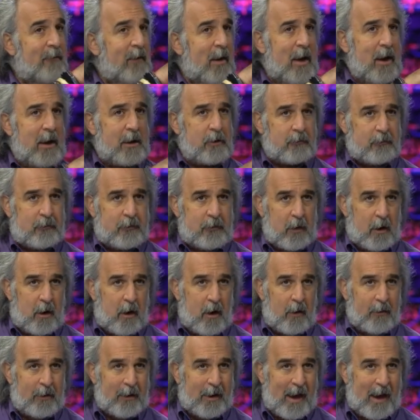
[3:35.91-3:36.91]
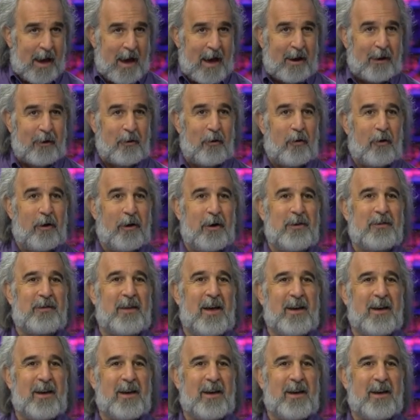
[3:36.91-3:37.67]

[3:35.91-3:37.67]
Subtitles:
and you'll see all the categories.